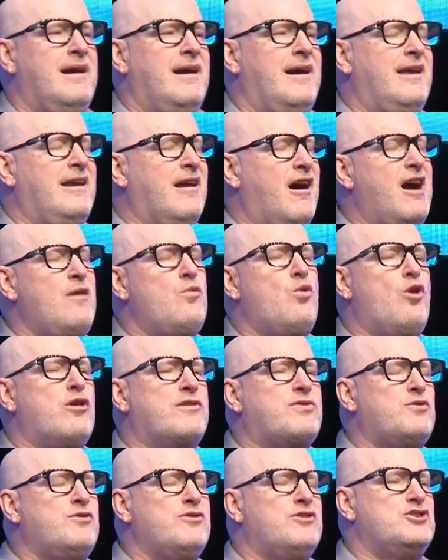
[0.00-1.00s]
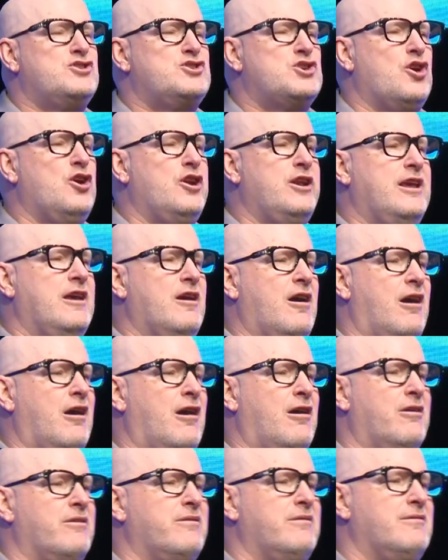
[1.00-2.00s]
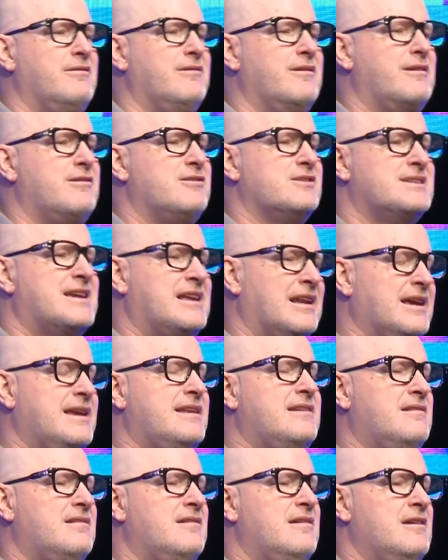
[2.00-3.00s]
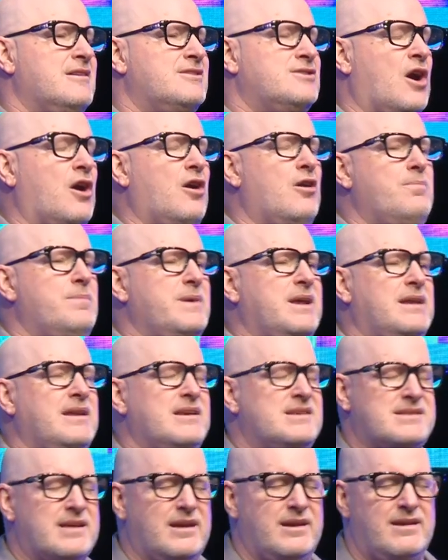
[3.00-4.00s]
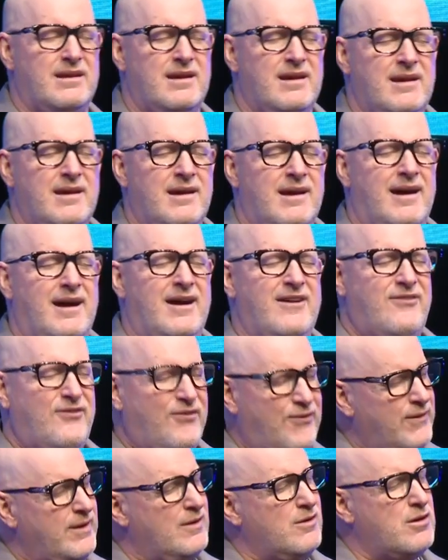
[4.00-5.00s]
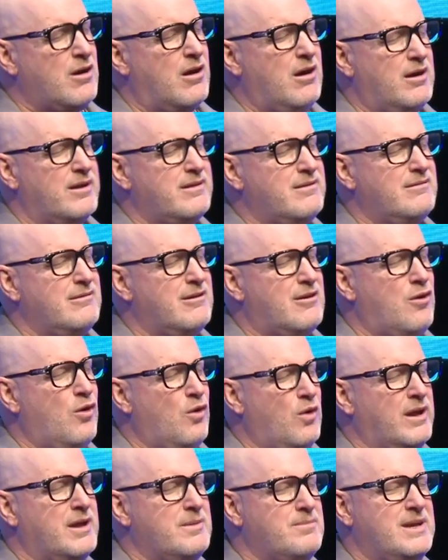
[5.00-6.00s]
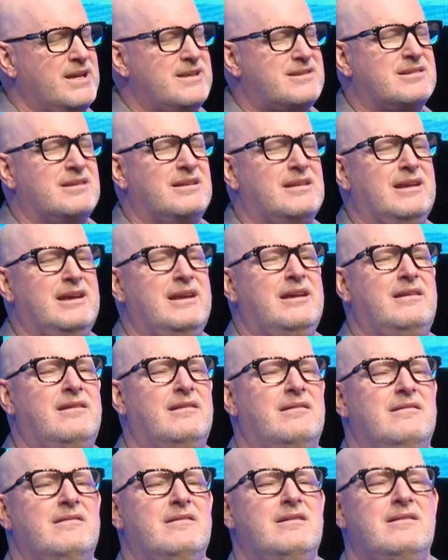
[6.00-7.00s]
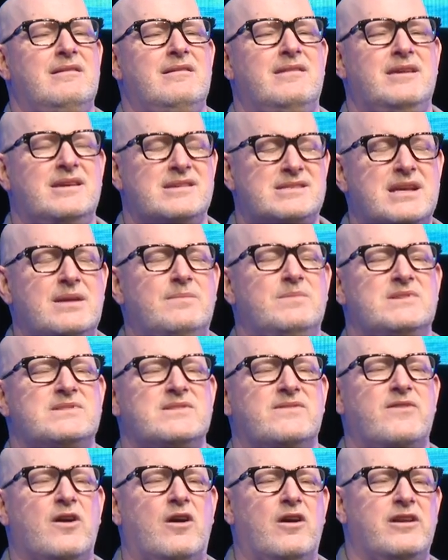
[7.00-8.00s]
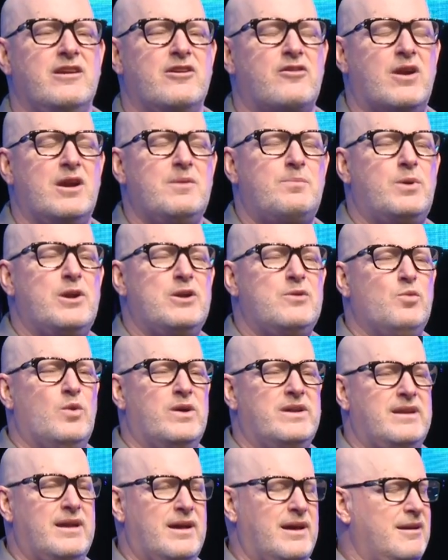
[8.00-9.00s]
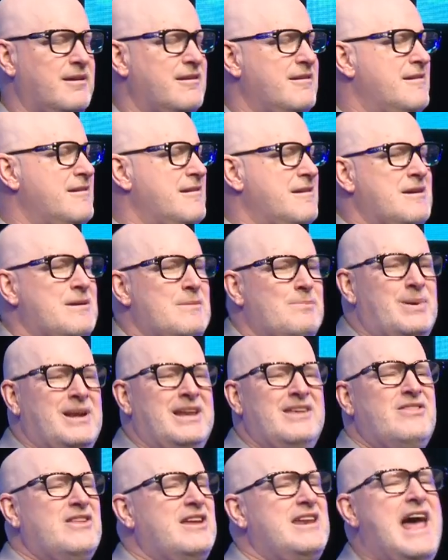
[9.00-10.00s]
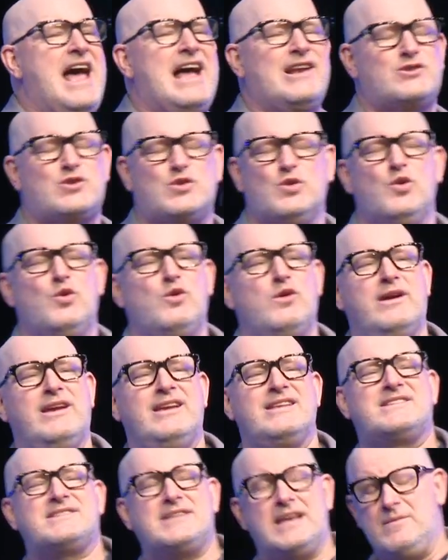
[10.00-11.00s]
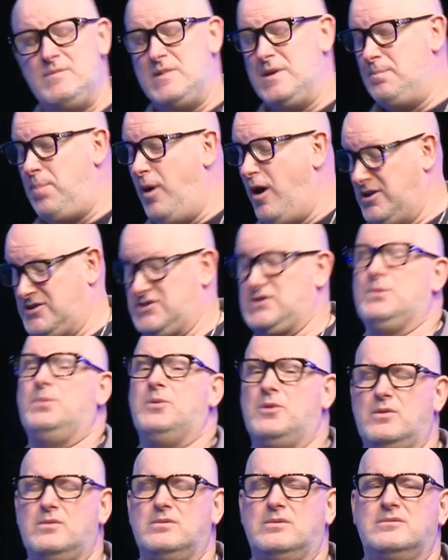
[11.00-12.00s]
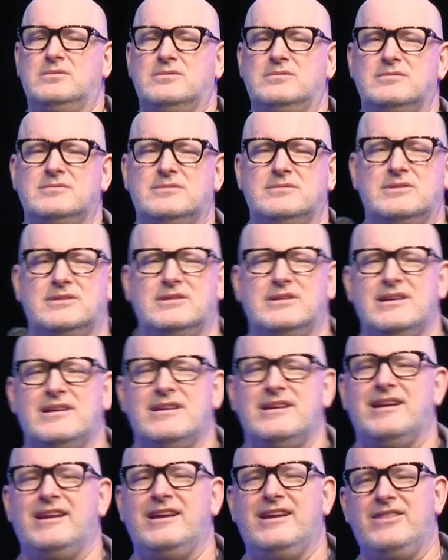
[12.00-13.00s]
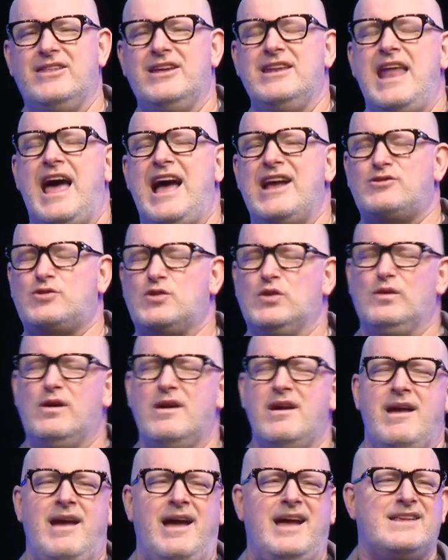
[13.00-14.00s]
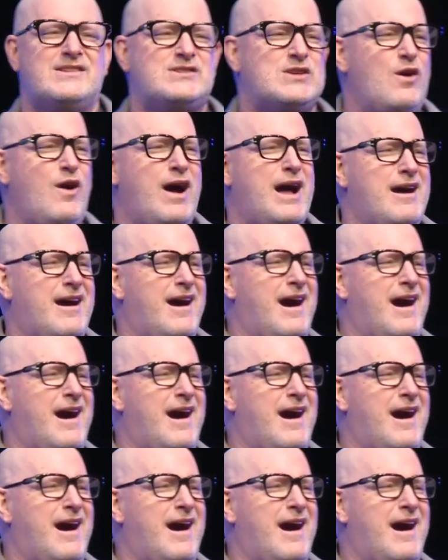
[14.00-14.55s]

And I walked through the journey on, because Glenn told me and he said, I feel God calling me to lead the Assemblies of God in Great Britain one day. But in the natural, it seemed impossible. In the natural. And so I,